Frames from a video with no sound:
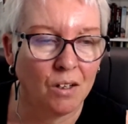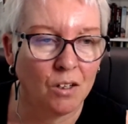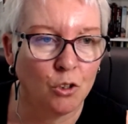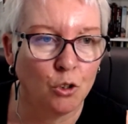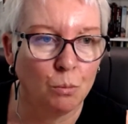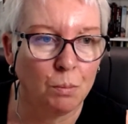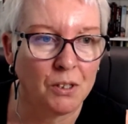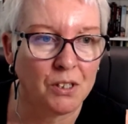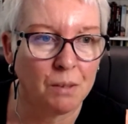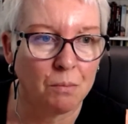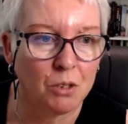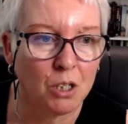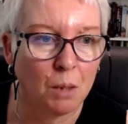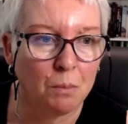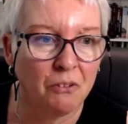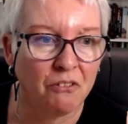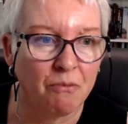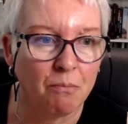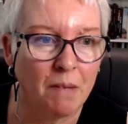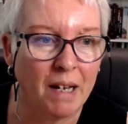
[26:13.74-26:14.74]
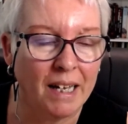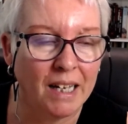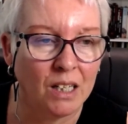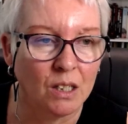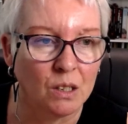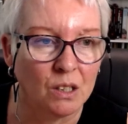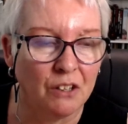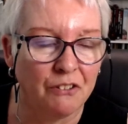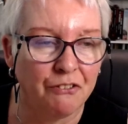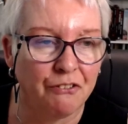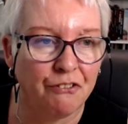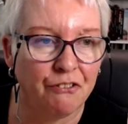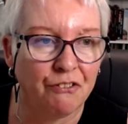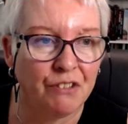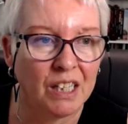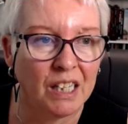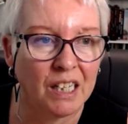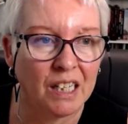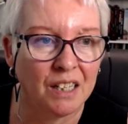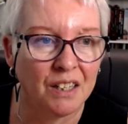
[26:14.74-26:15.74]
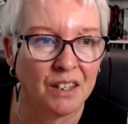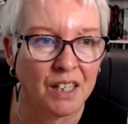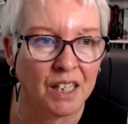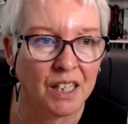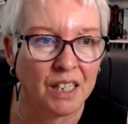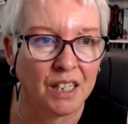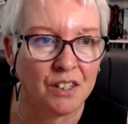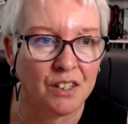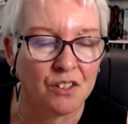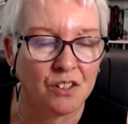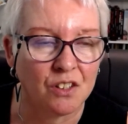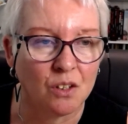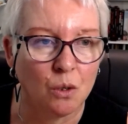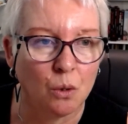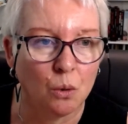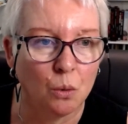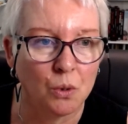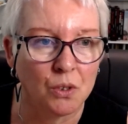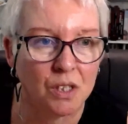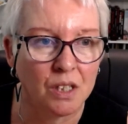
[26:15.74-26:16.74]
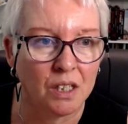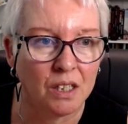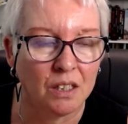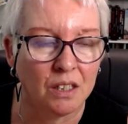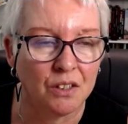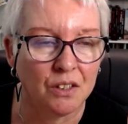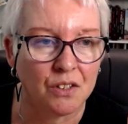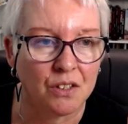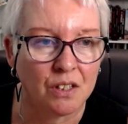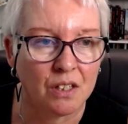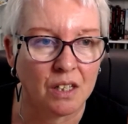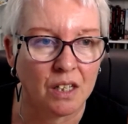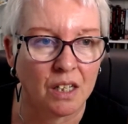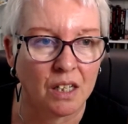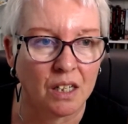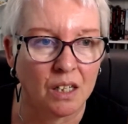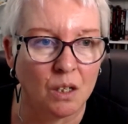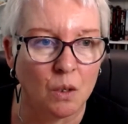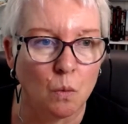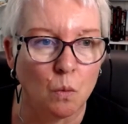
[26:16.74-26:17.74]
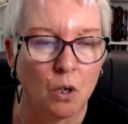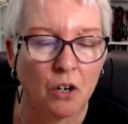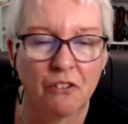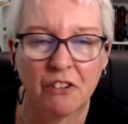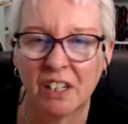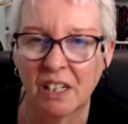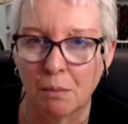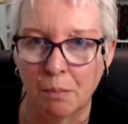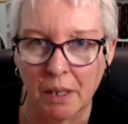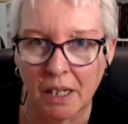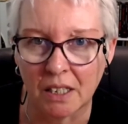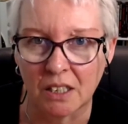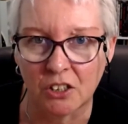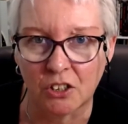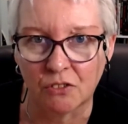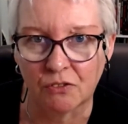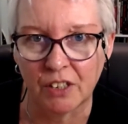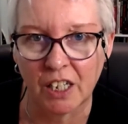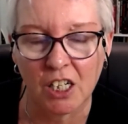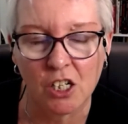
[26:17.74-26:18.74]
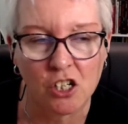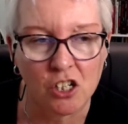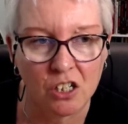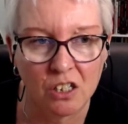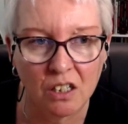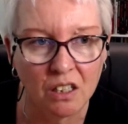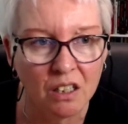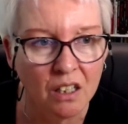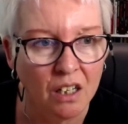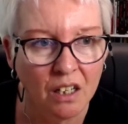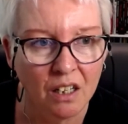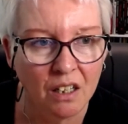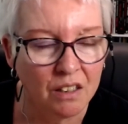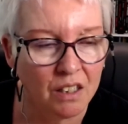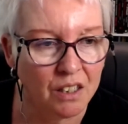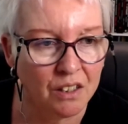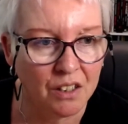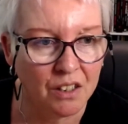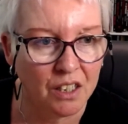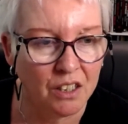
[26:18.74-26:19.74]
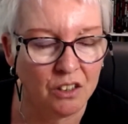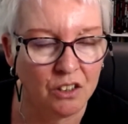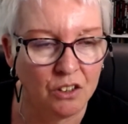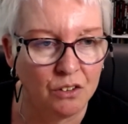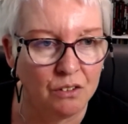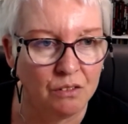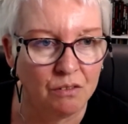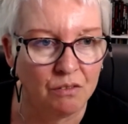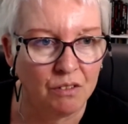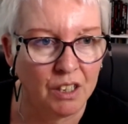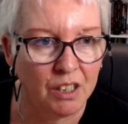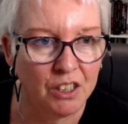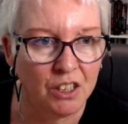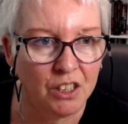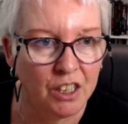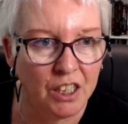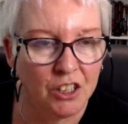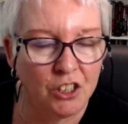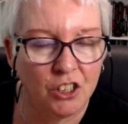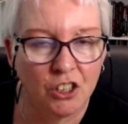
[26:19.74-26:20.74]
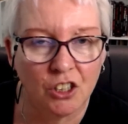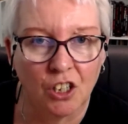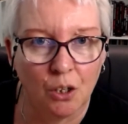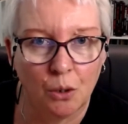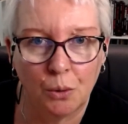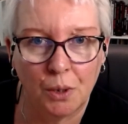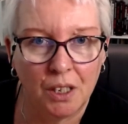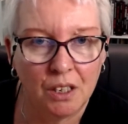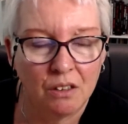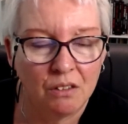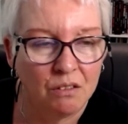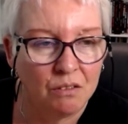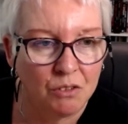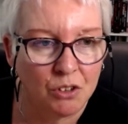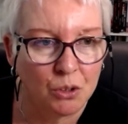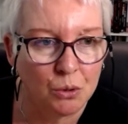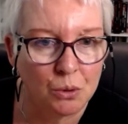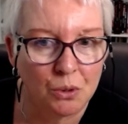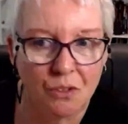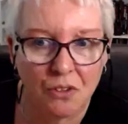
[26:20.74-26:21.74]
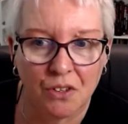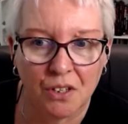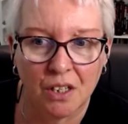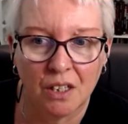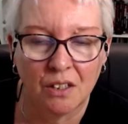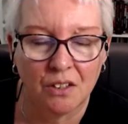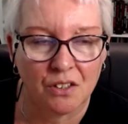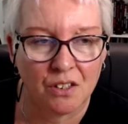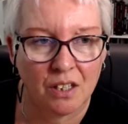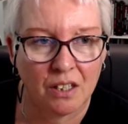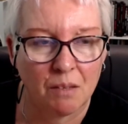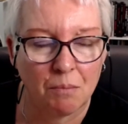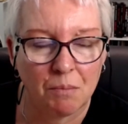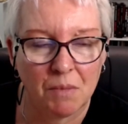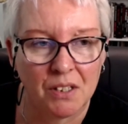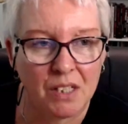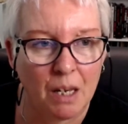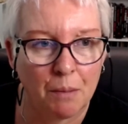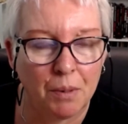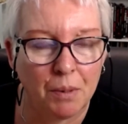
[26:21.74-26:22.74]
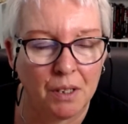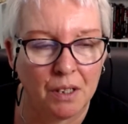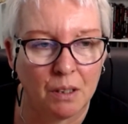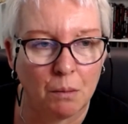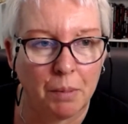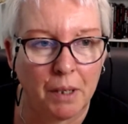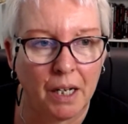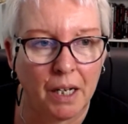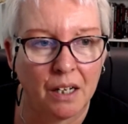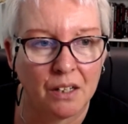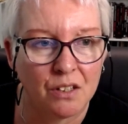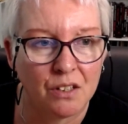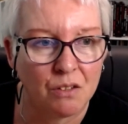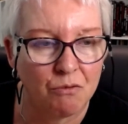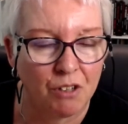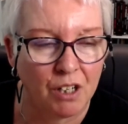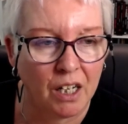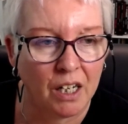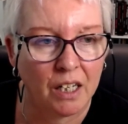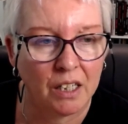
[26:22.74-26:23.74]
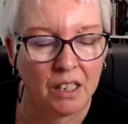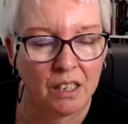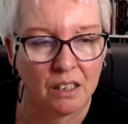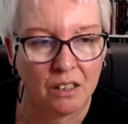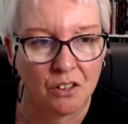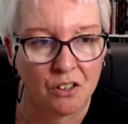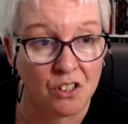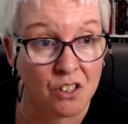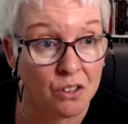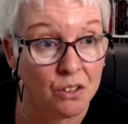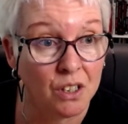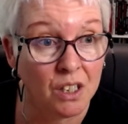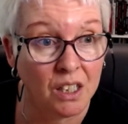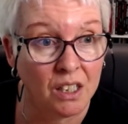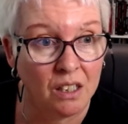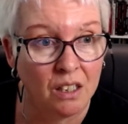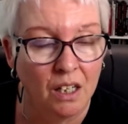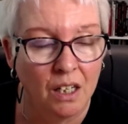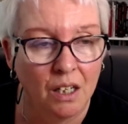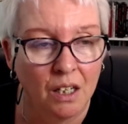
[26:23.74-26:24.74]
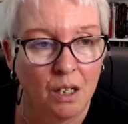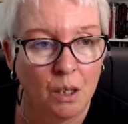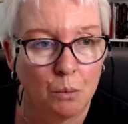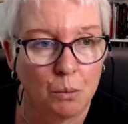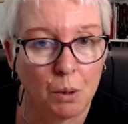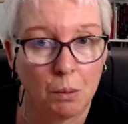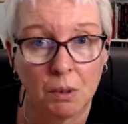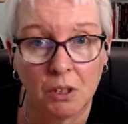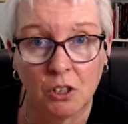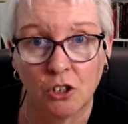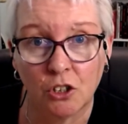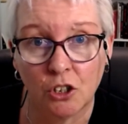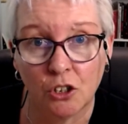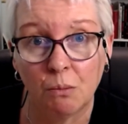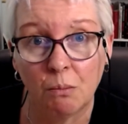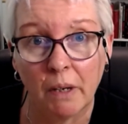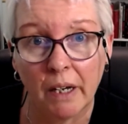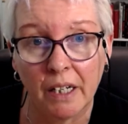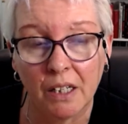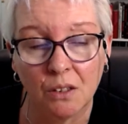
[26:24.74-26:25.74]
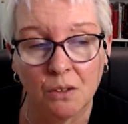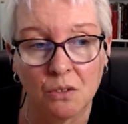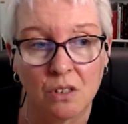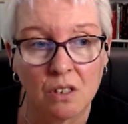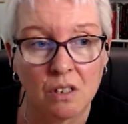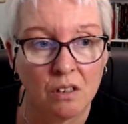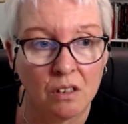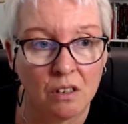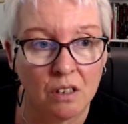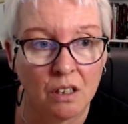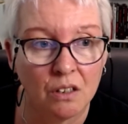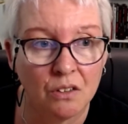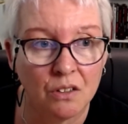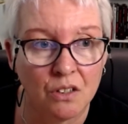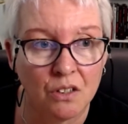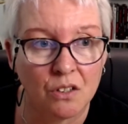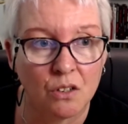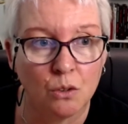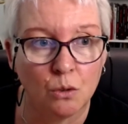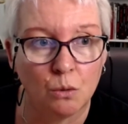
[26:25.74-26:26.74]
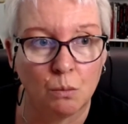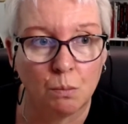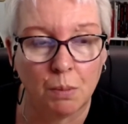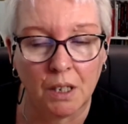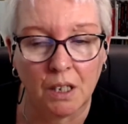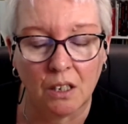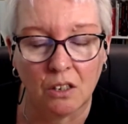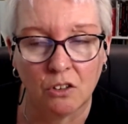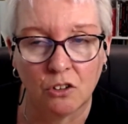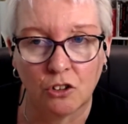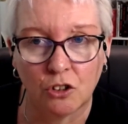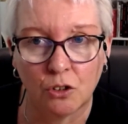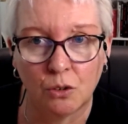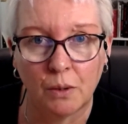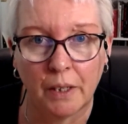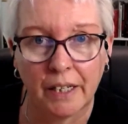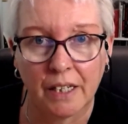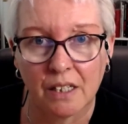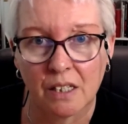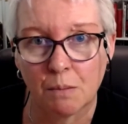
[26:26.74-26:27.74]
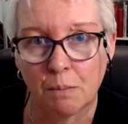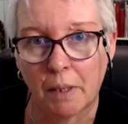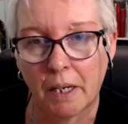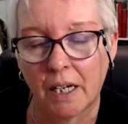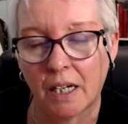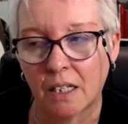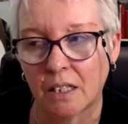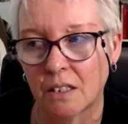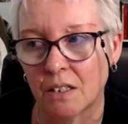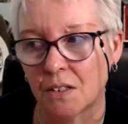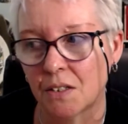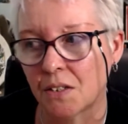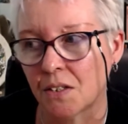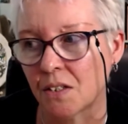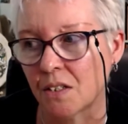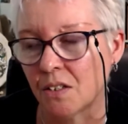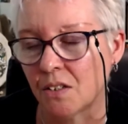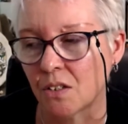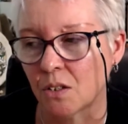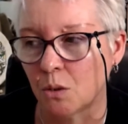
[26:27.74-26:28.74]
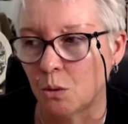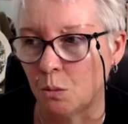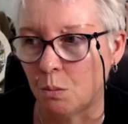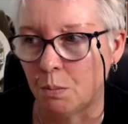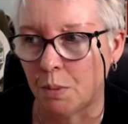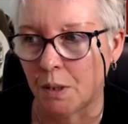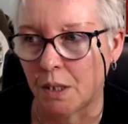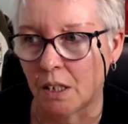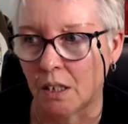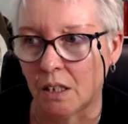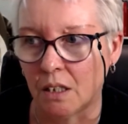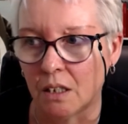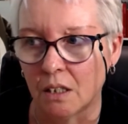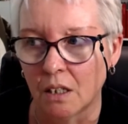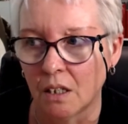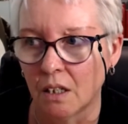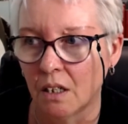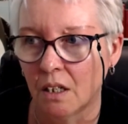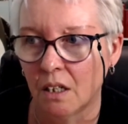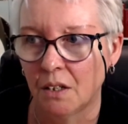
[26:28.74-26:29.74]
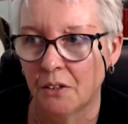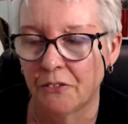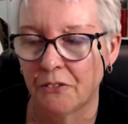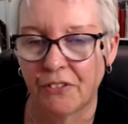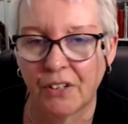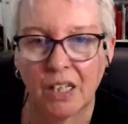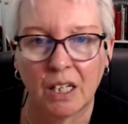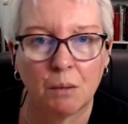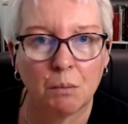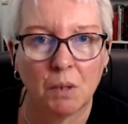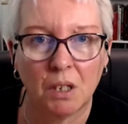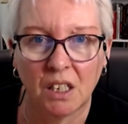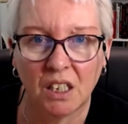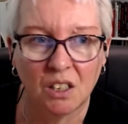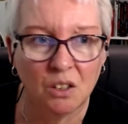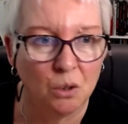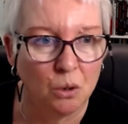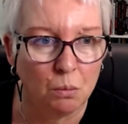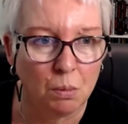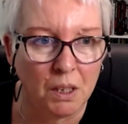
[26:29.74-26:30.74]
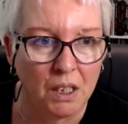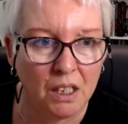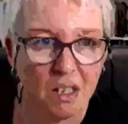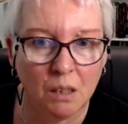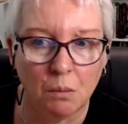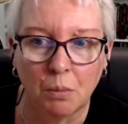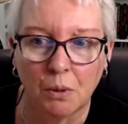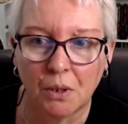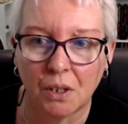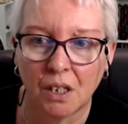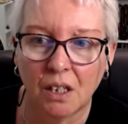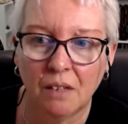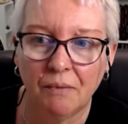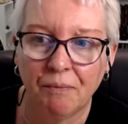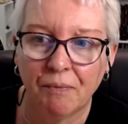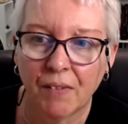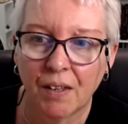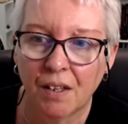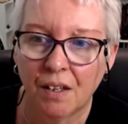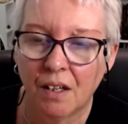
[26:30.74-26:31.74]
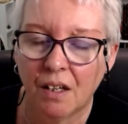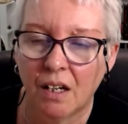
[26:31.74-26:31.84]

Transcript: it could be some type of male figure that is causing this worry about a direction that you need to go in, sort of thing. It's something's happened in the past concerning probably 2 males. This could be 2 ex-partners, this could be family, could be anybody.